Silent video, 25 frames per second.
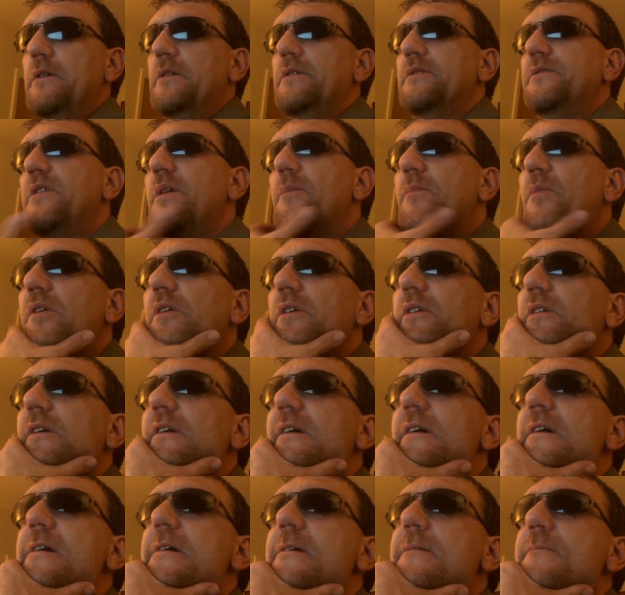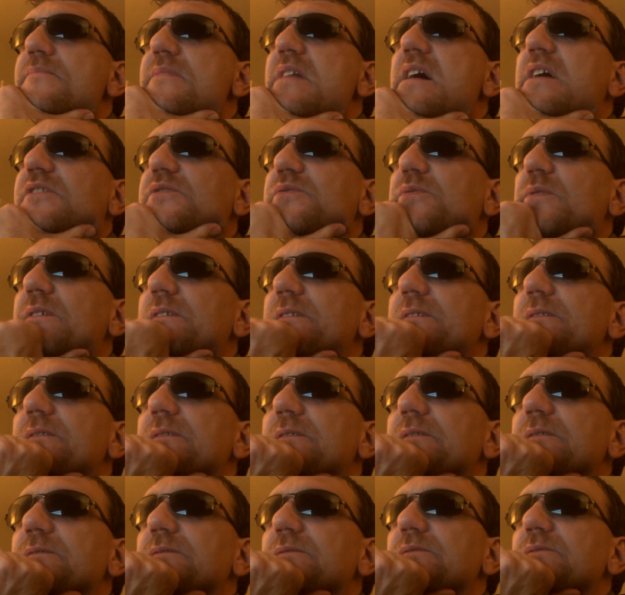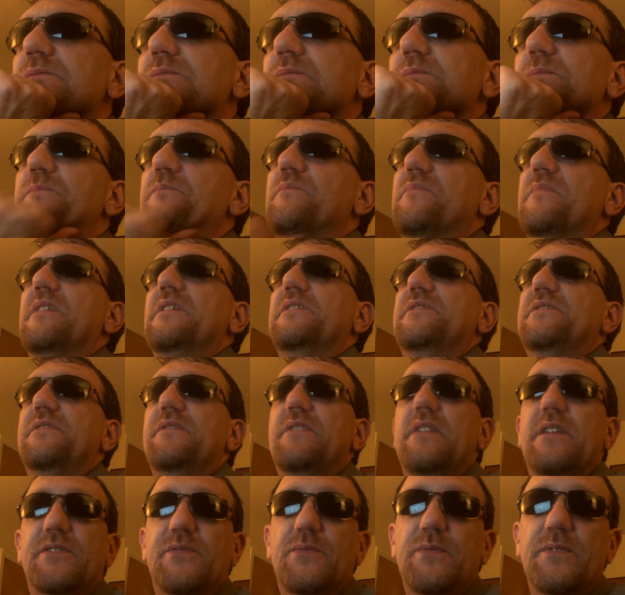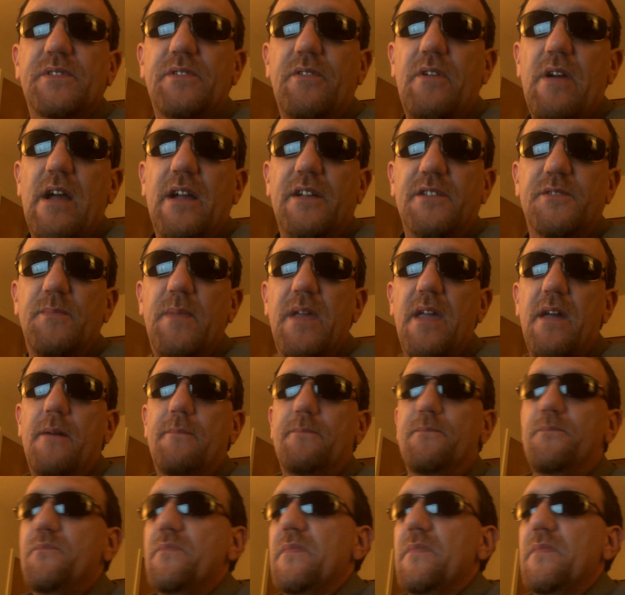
Next one. This one's cracks me up.